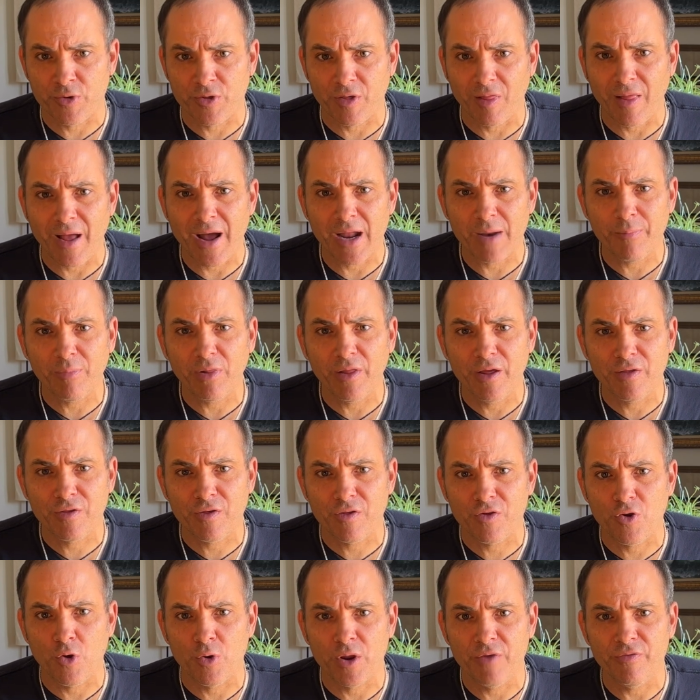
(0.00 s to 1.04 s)
A lot of places
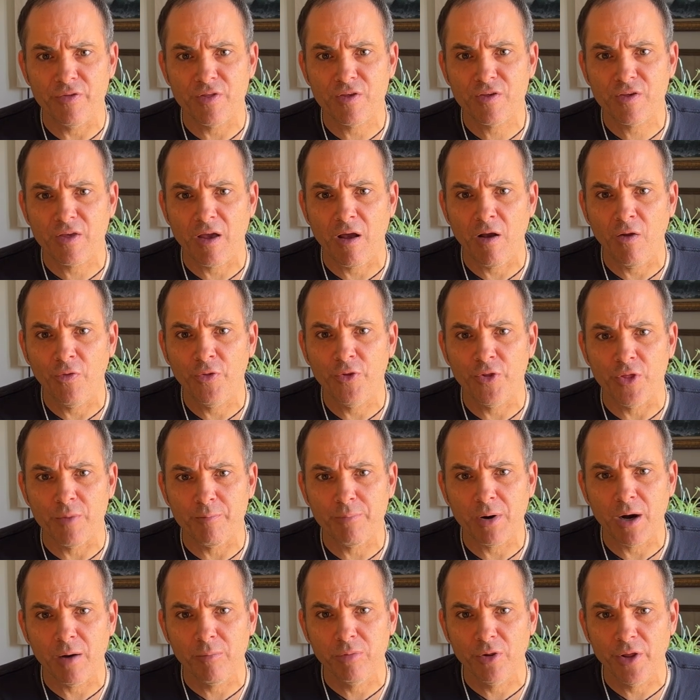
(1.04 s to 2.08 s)
don't even sell to the
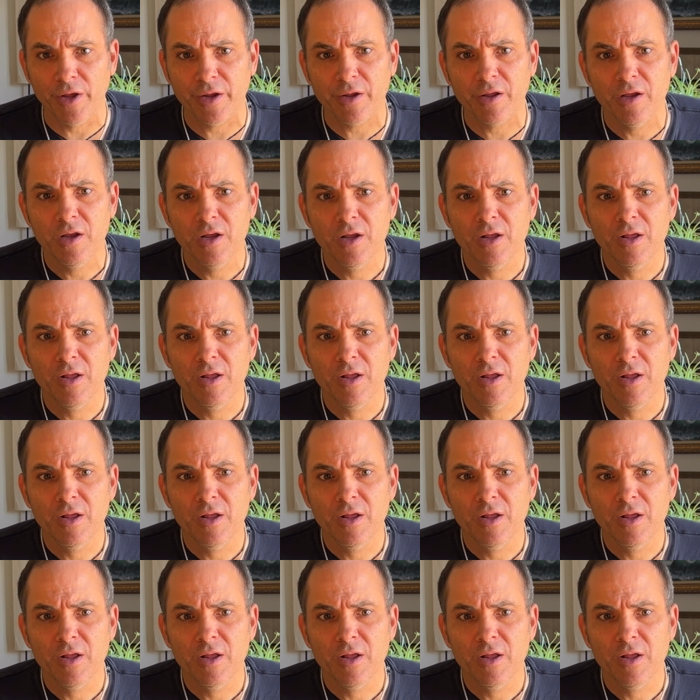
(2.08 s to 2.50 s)
public.